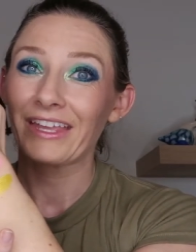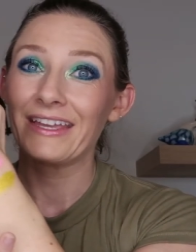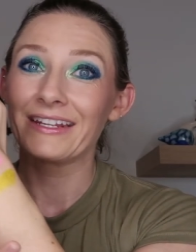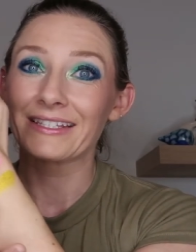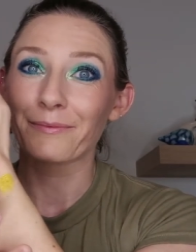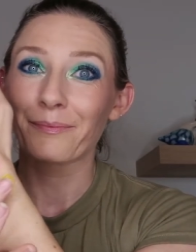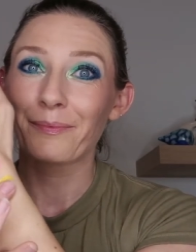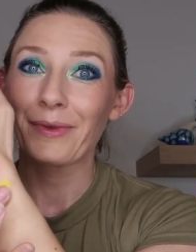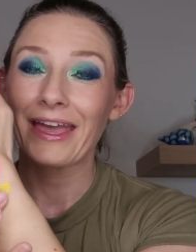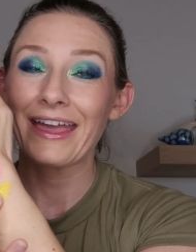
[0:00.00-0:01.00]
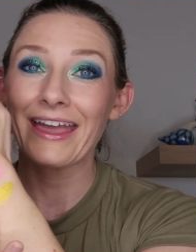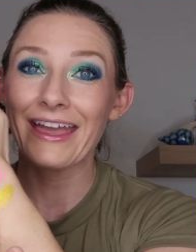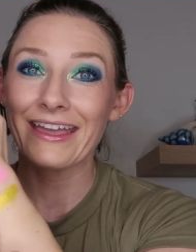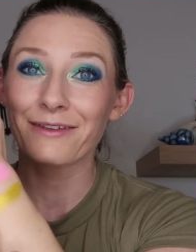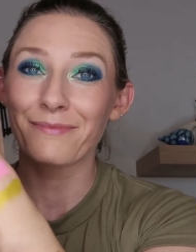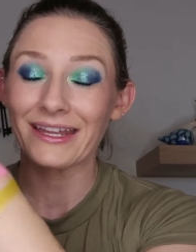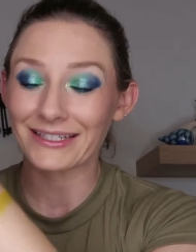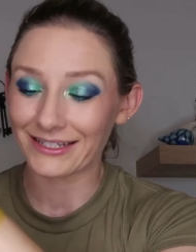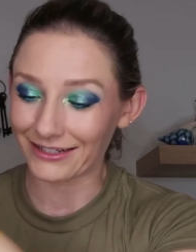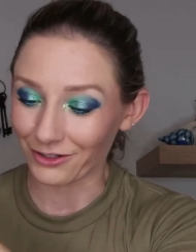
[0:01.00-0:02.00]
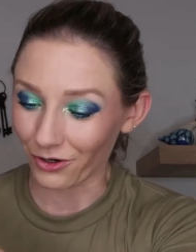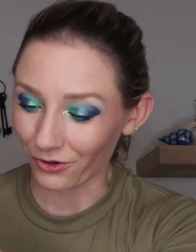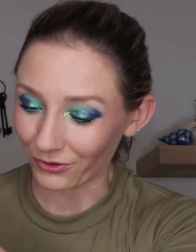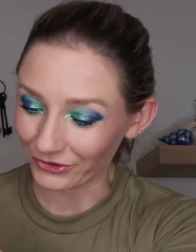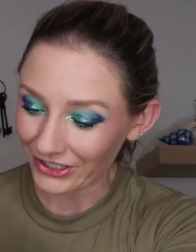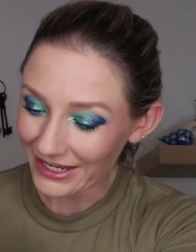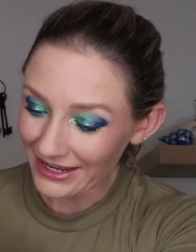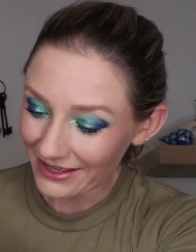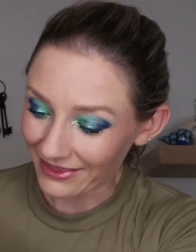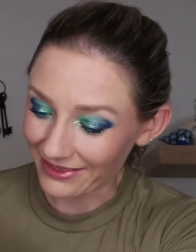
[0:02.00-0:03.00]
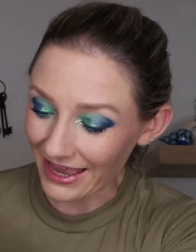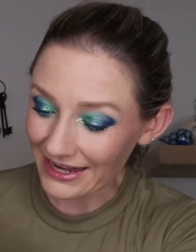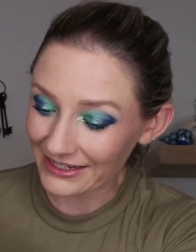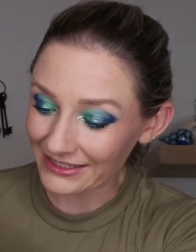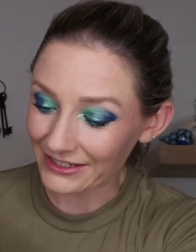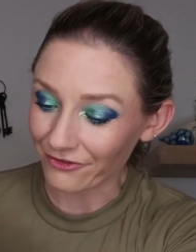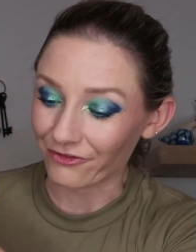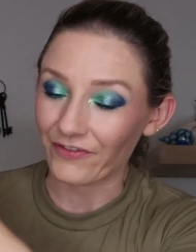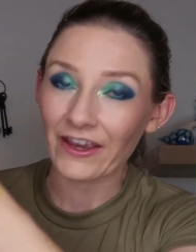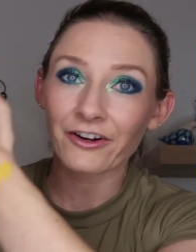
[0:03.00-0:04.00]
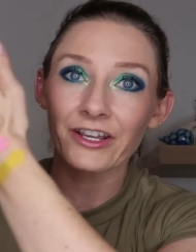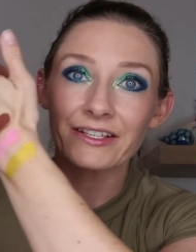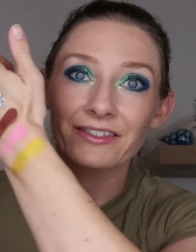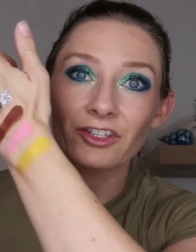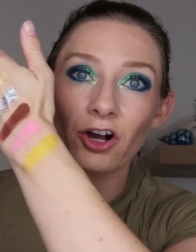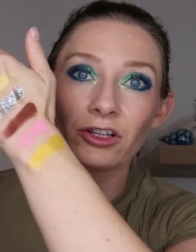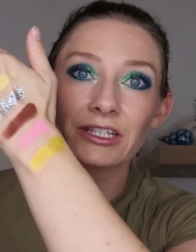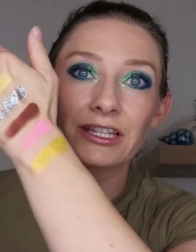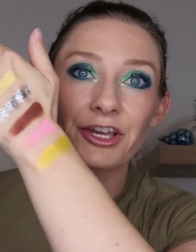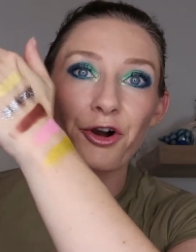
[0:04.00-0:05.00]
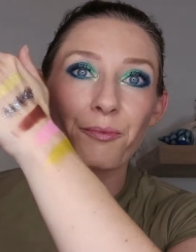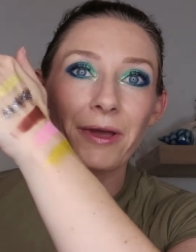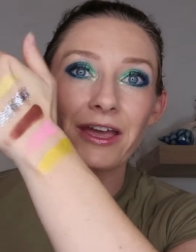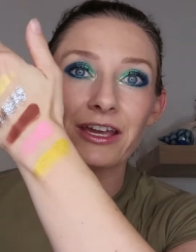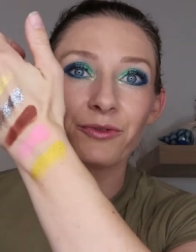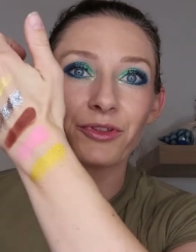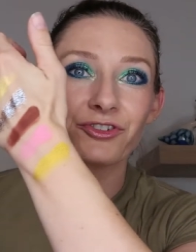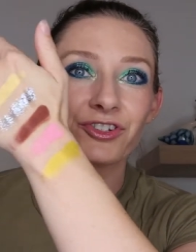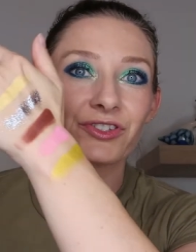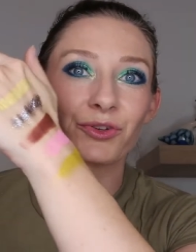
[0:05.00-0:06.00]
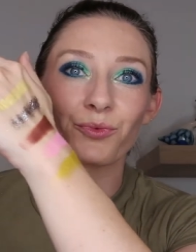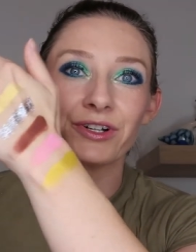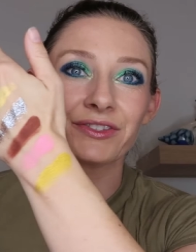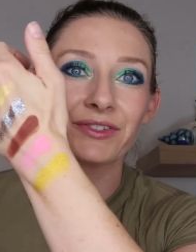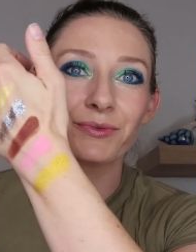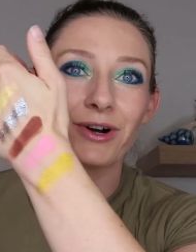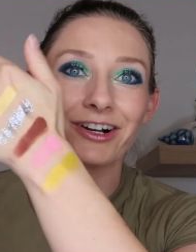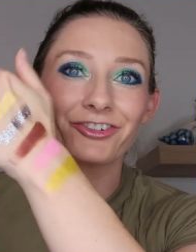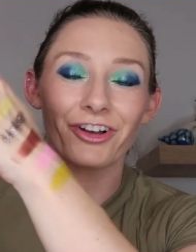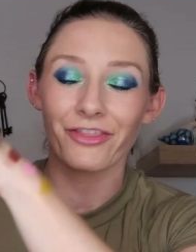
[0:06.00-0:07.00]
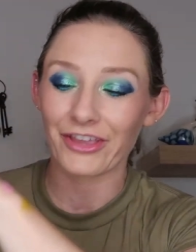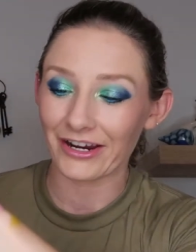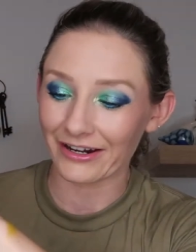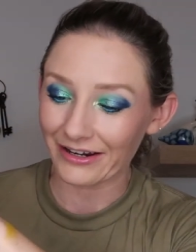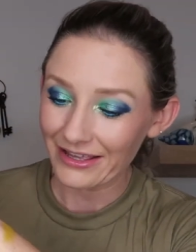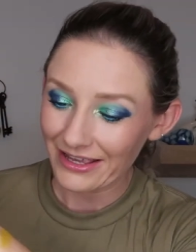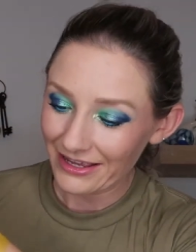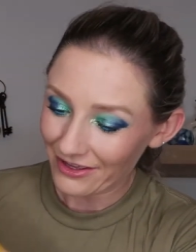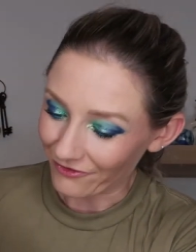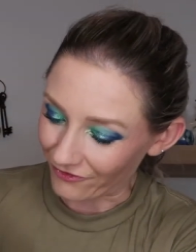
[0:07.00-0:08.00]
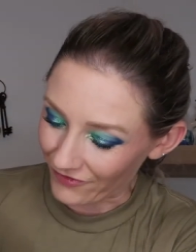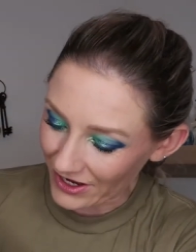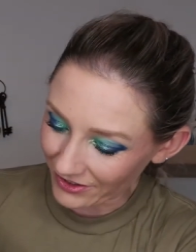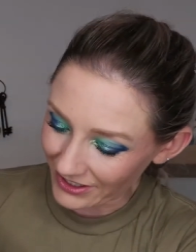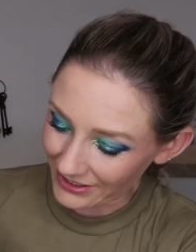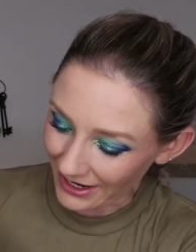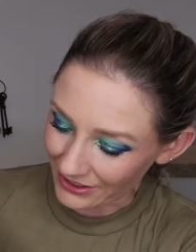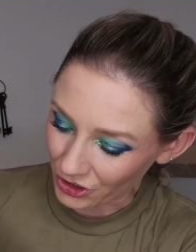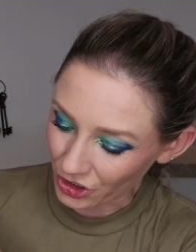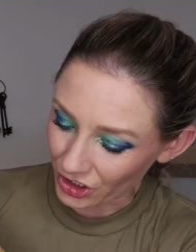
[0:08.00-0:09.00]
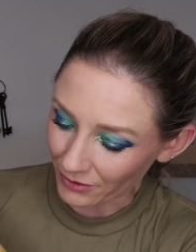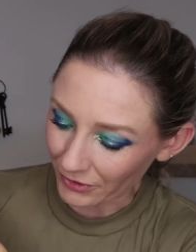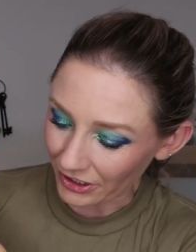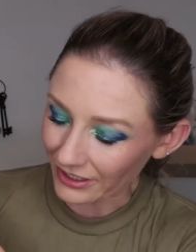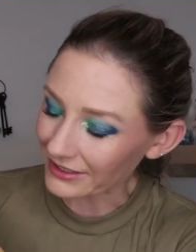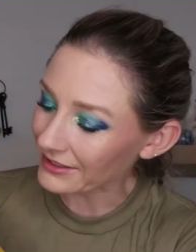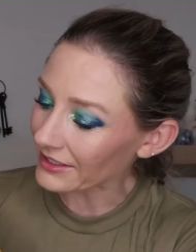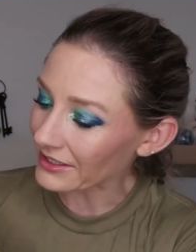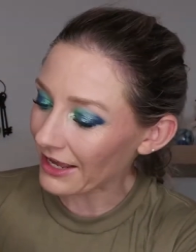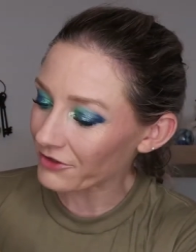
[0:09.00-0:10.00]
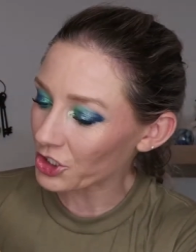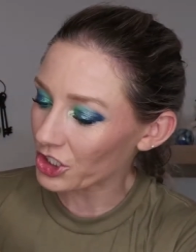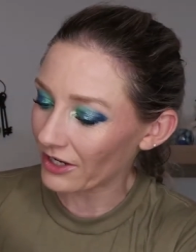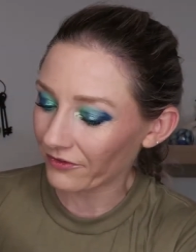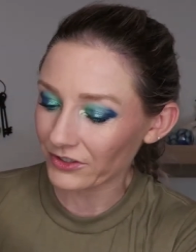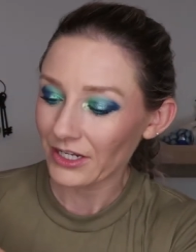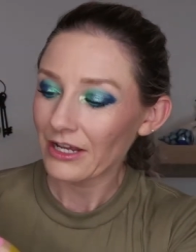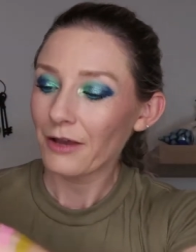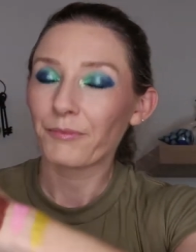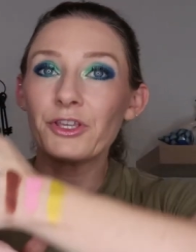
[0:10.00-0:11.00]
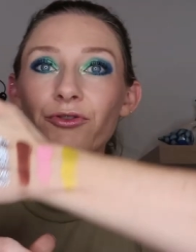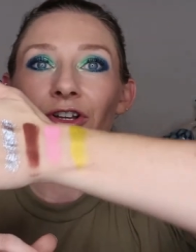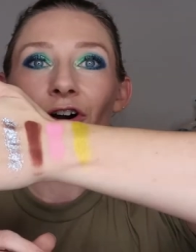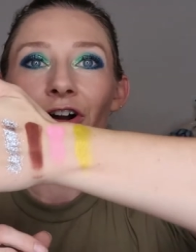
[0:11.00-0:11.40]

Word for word: It is a pigmented gold. That is very solidly opaque with just the one swatch on there. Very nice shimmer. It doesn't have a shift but you can